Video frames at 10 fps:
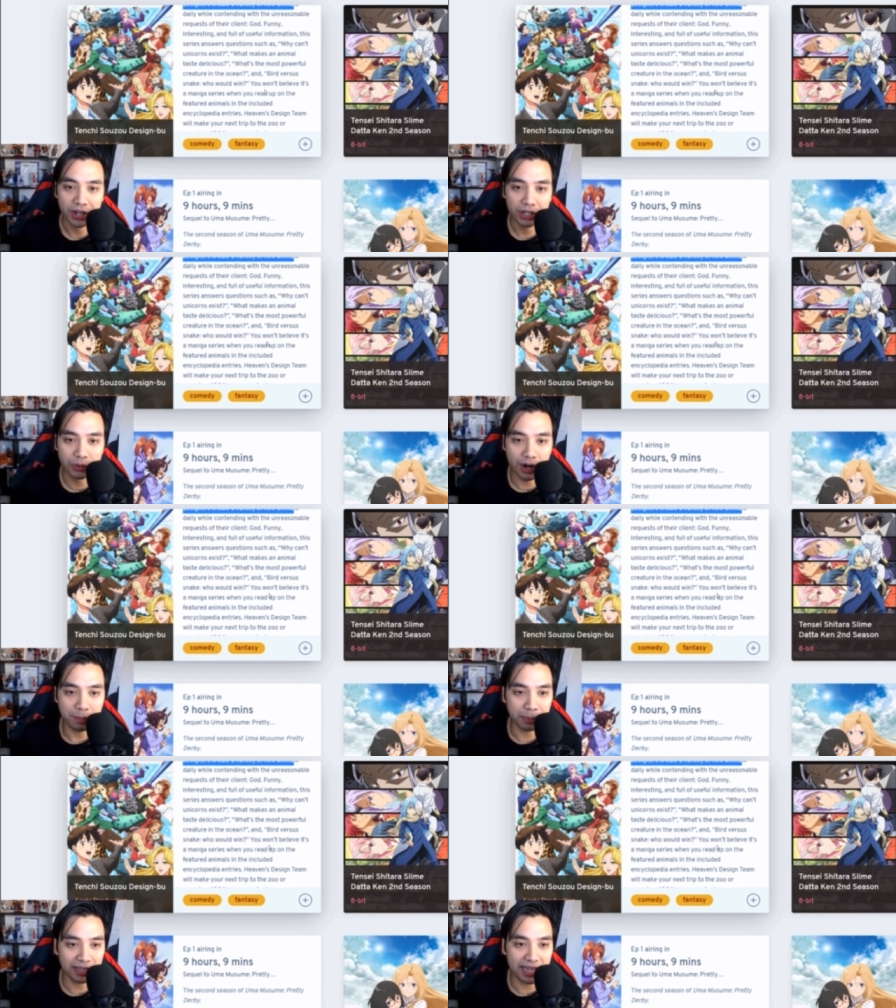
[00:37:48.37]
You
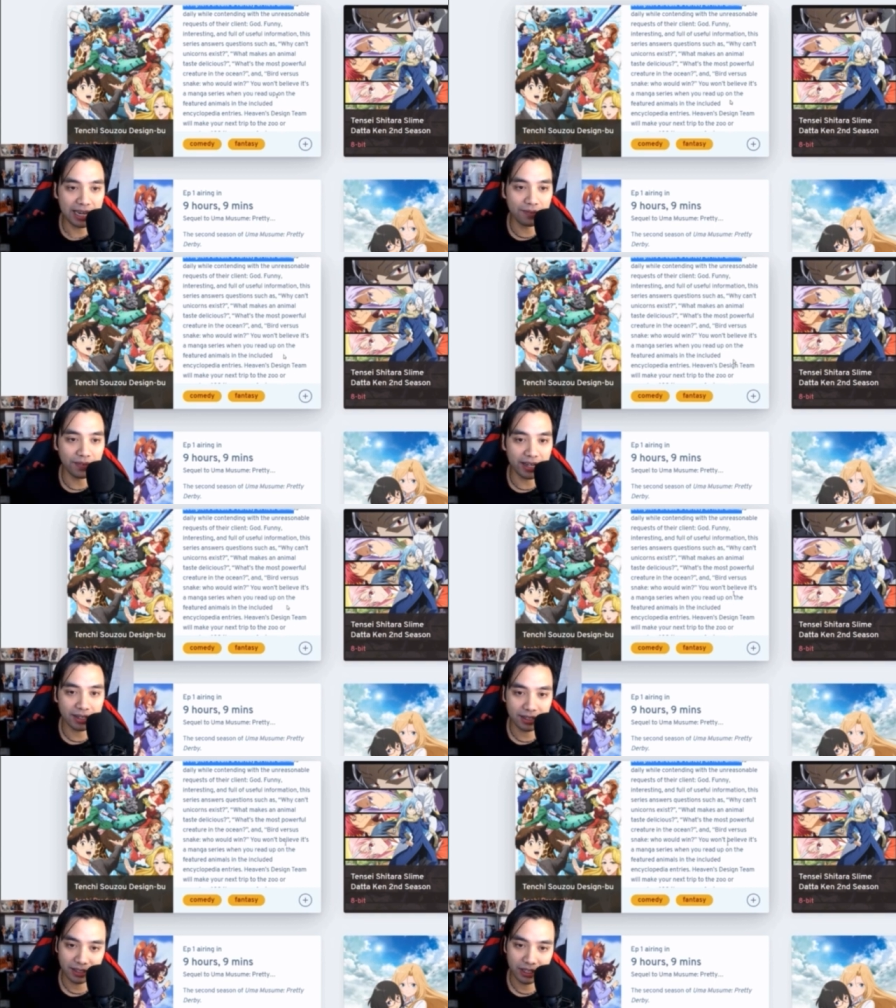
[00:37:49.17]
won't believe
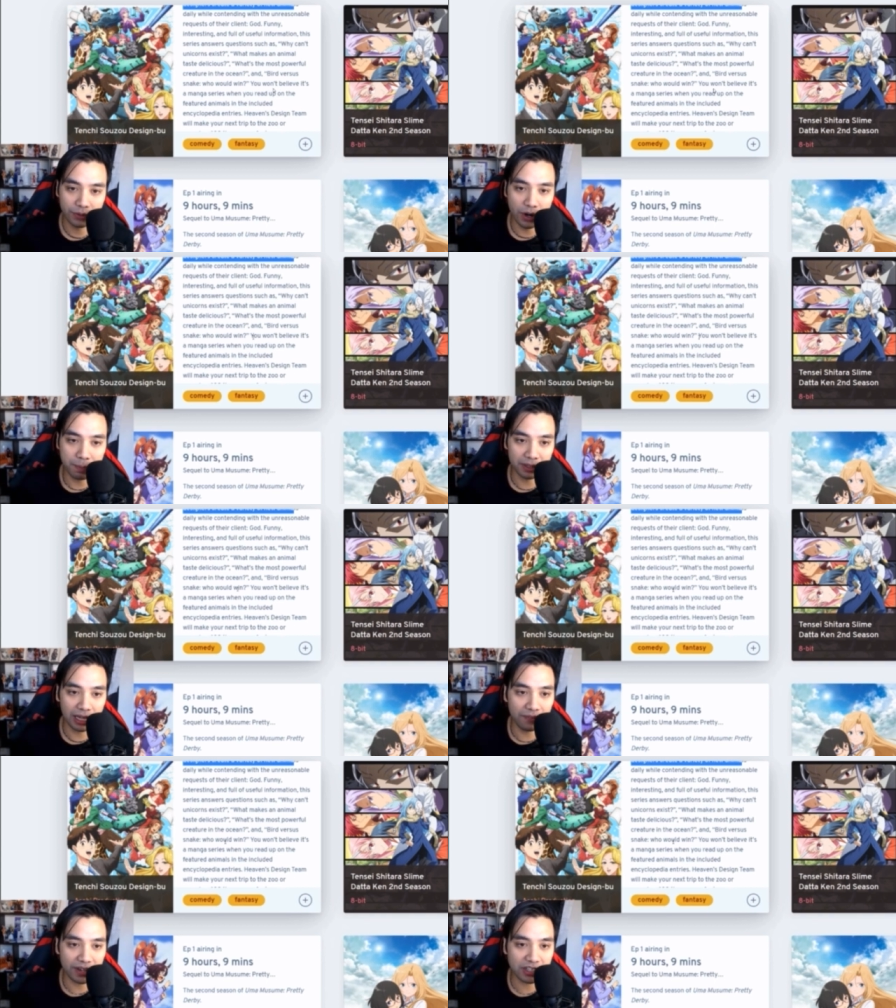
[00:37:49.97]

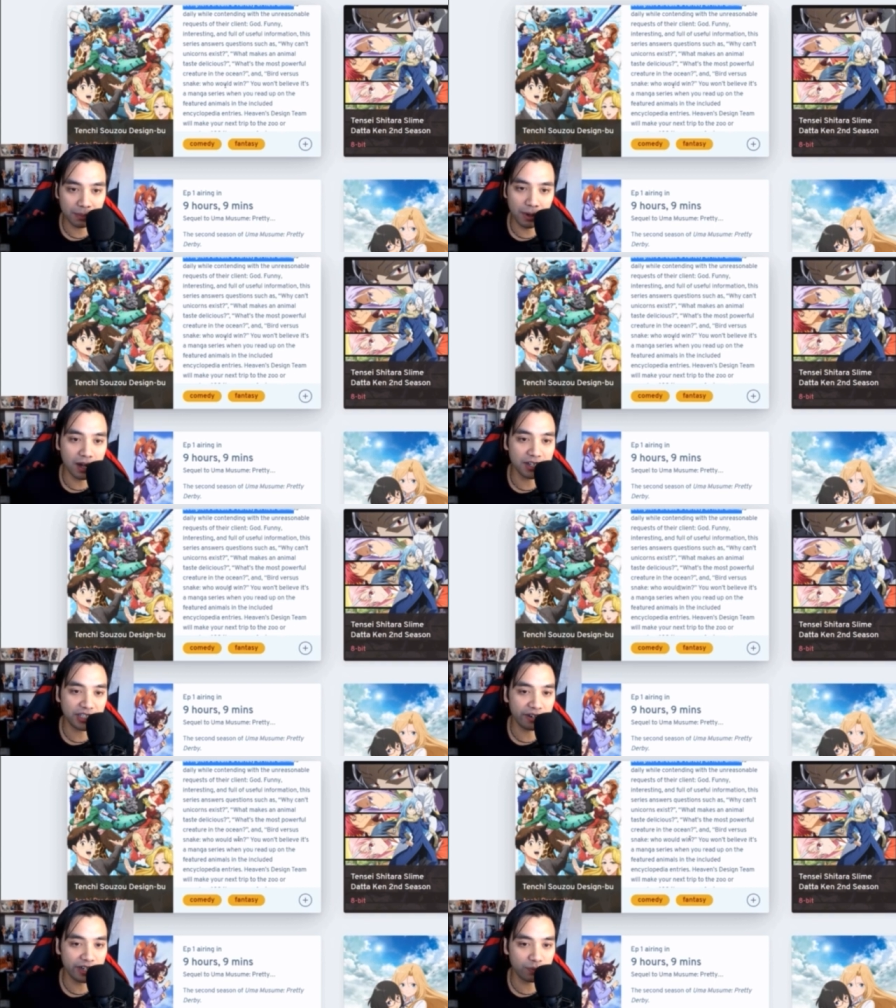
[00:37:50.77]
it's a manga
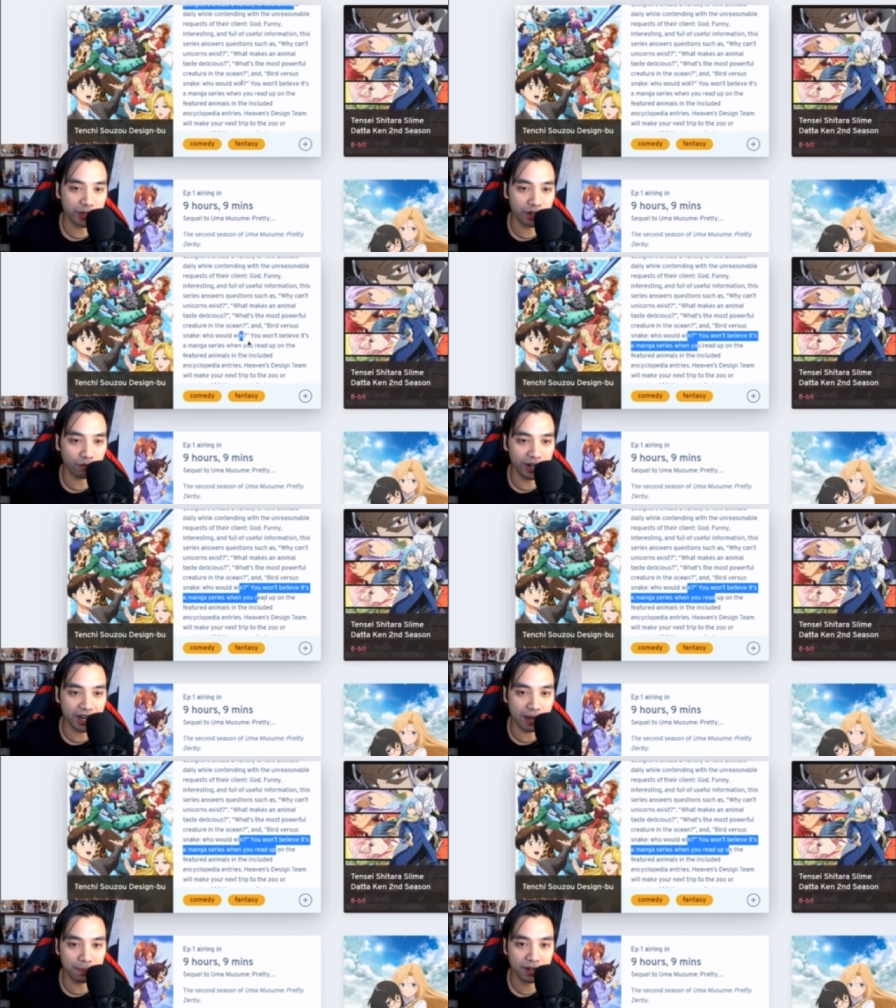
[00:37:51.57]
series when you read up